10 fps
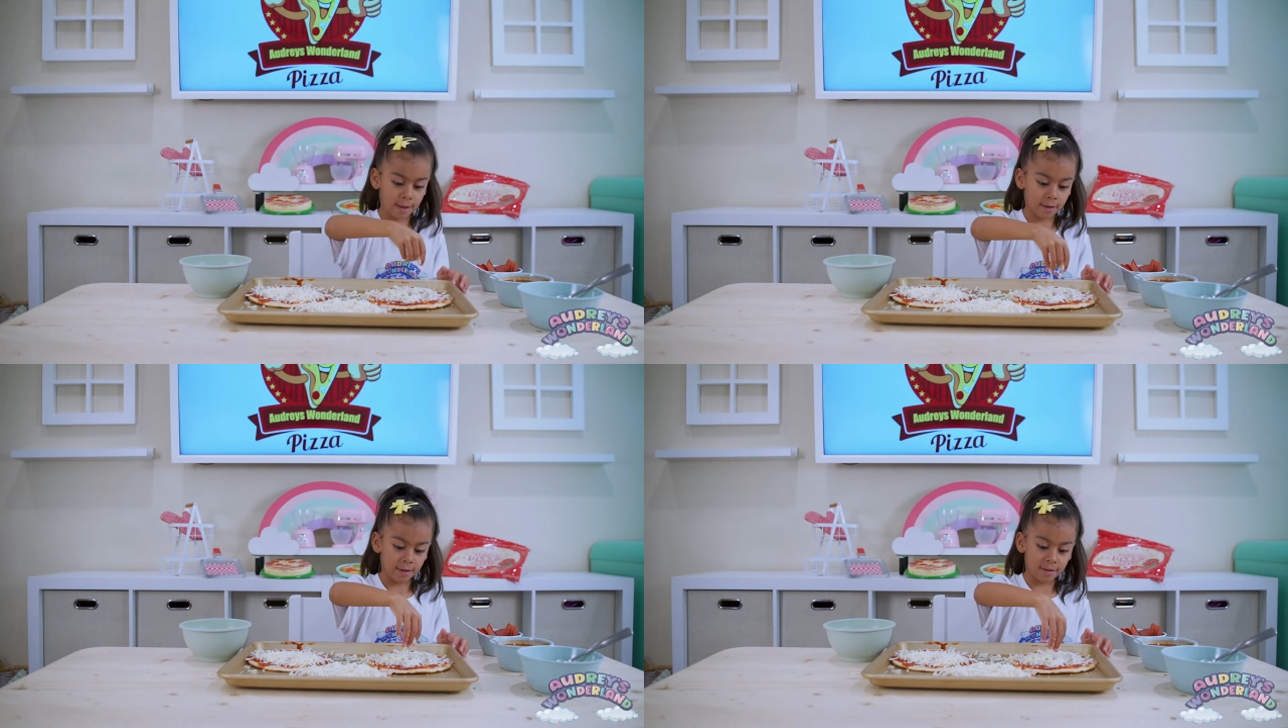
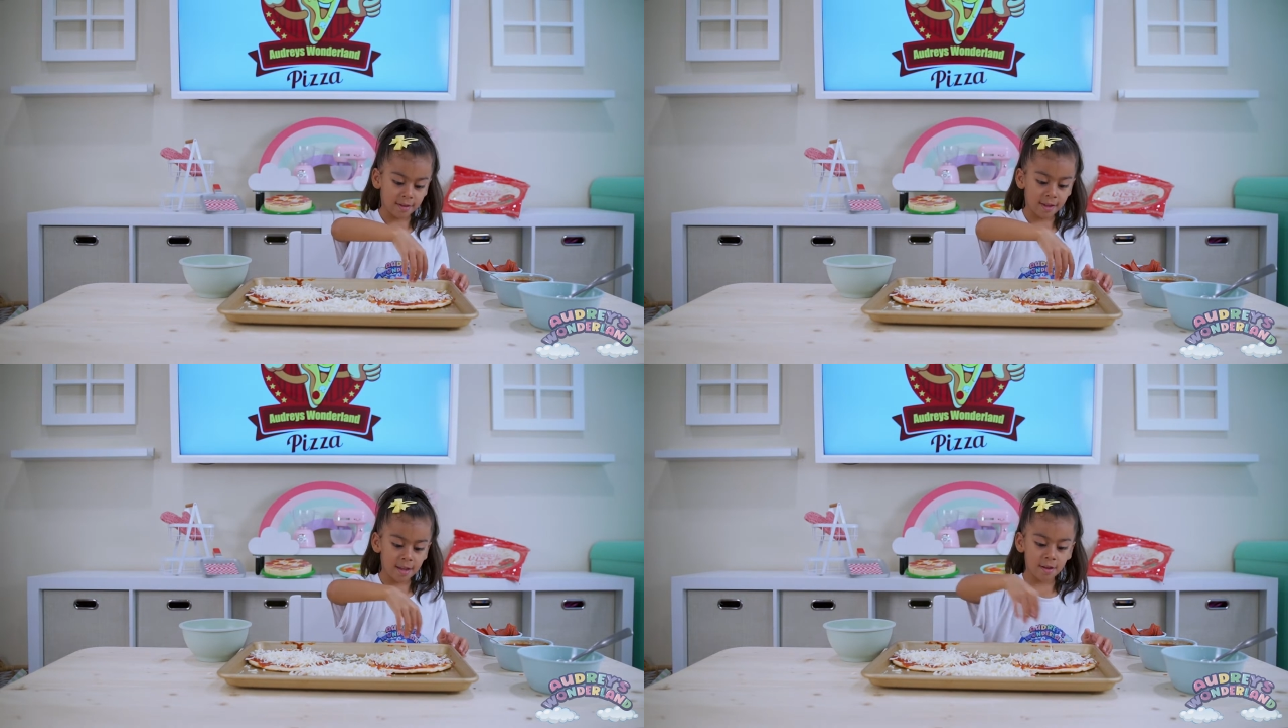And
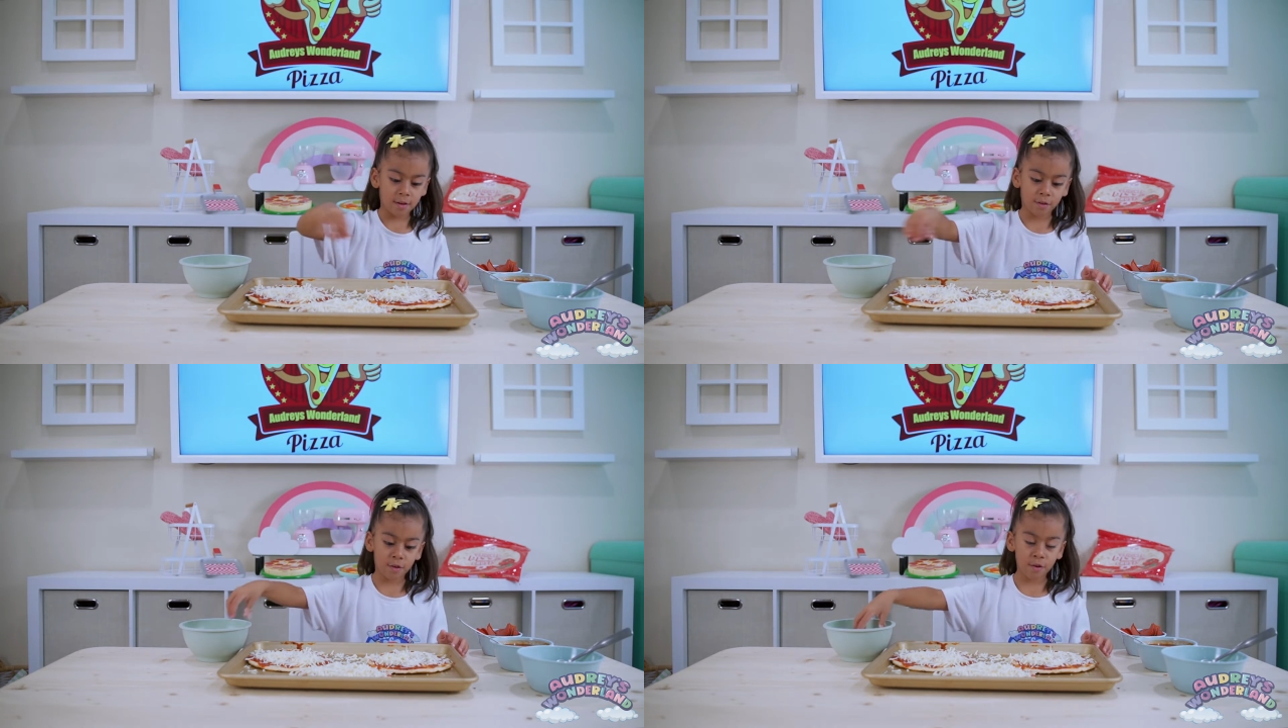
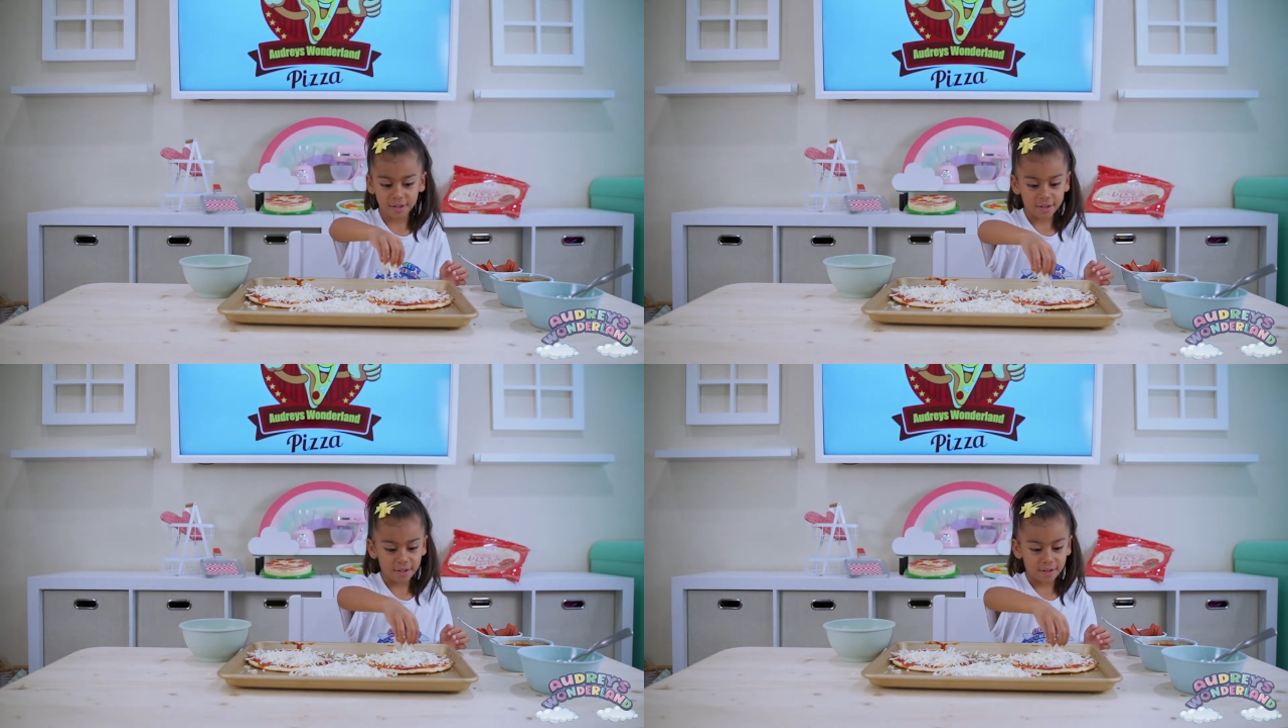center to
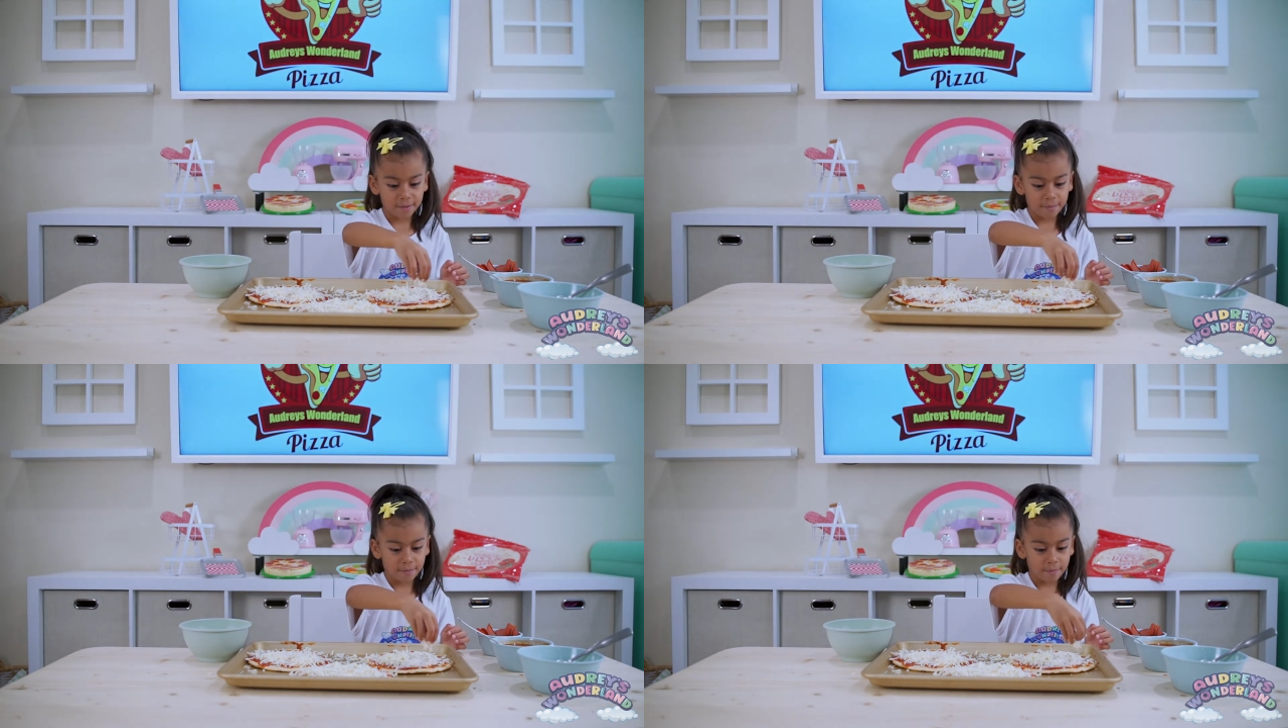
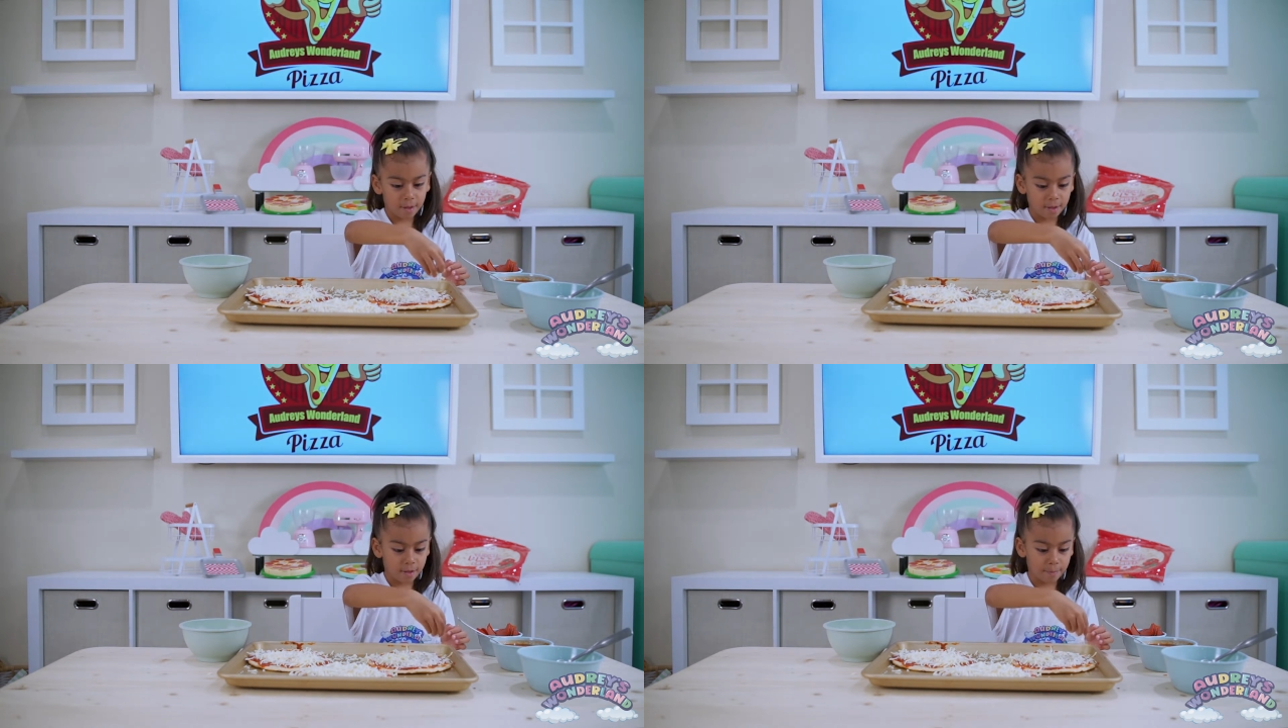
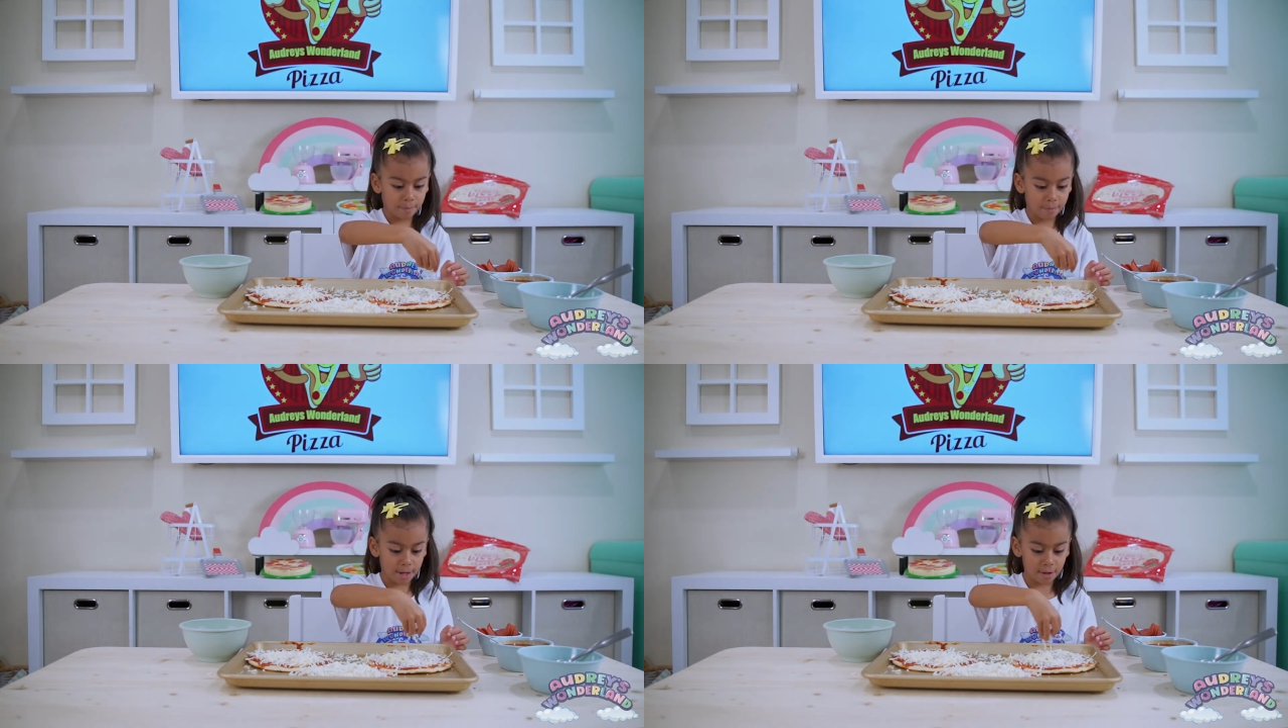
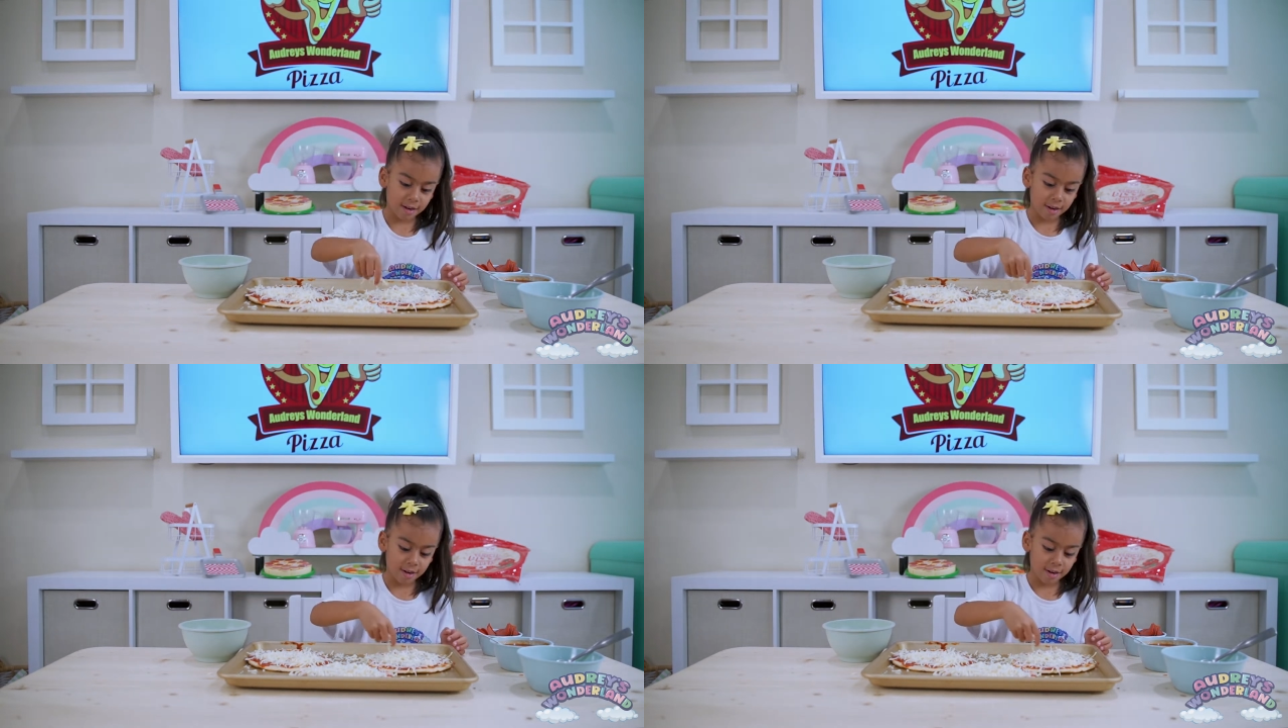spread out.